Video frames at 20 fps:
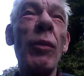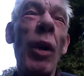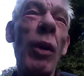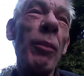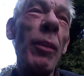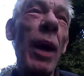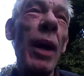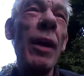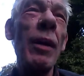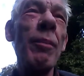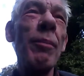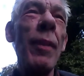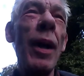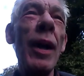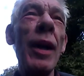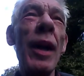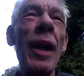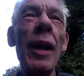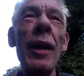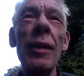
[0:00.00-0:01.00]
Well,
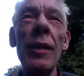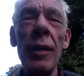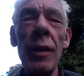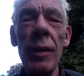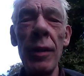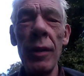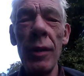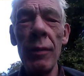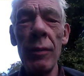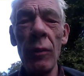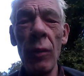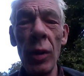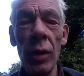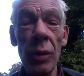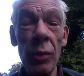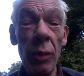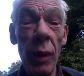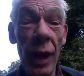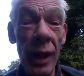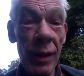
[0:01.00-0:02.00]
my head
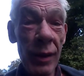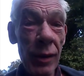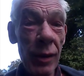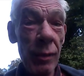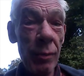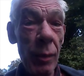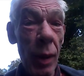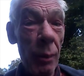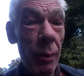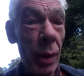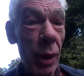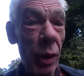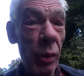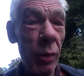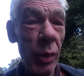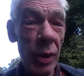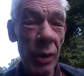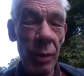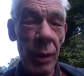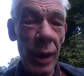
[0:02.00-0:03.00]
was wet, my pillow
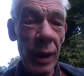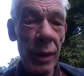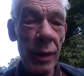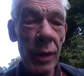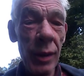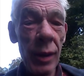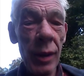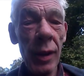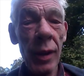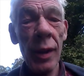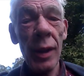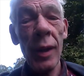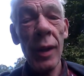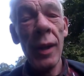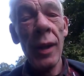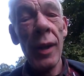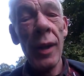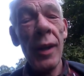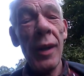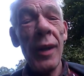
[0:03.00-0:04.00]
was wet.
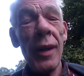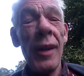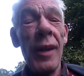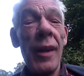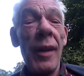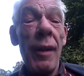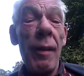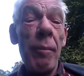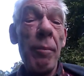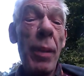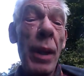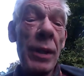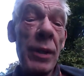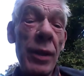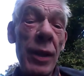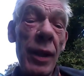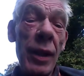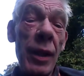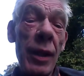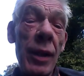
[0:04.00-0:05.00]

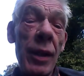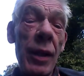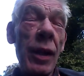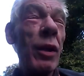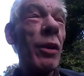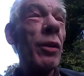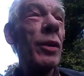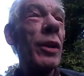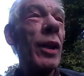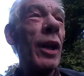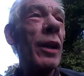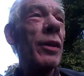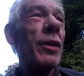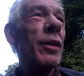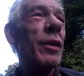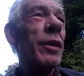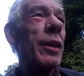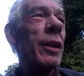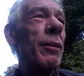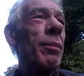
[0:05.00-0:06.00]
But a good
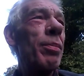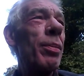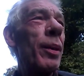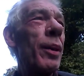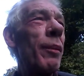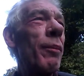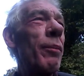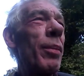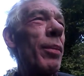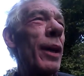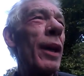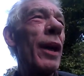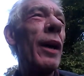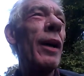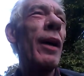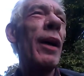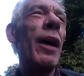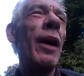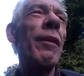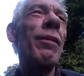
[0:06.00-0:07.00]
night's sleep. But
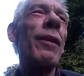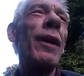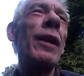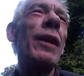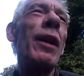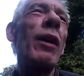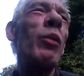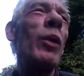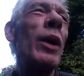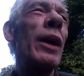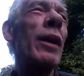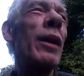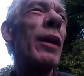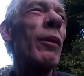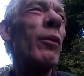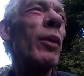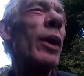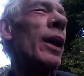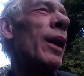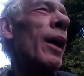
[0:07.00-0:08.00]
I find I
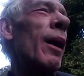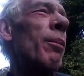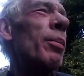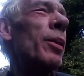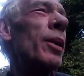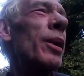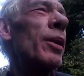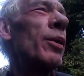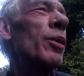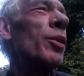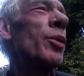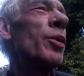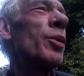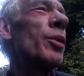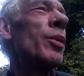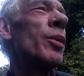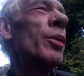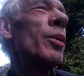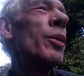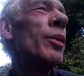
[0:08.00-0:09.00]
wake up in a
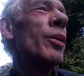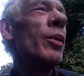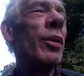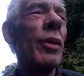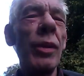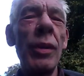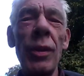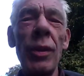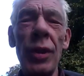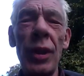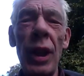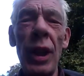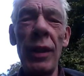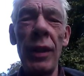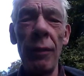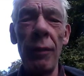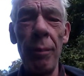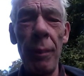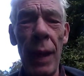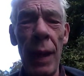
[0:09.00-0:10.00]
new
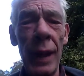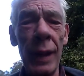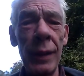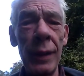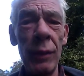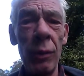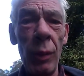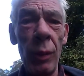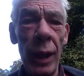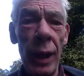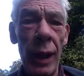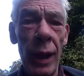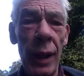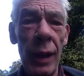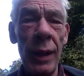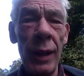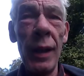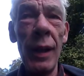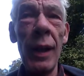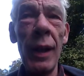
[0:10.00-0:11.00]
state of mind
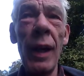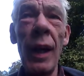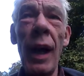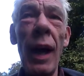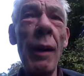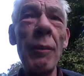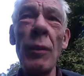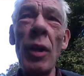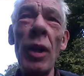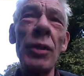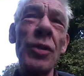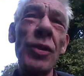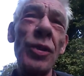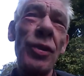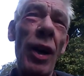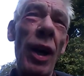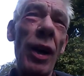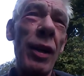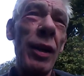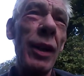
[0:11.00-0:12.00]
where I'm not
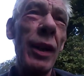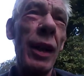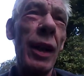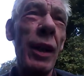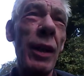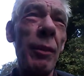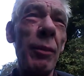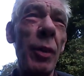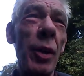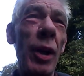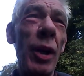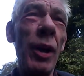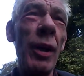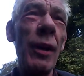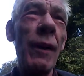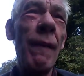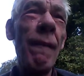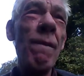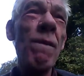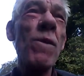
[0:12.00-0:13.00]
struggling anymore.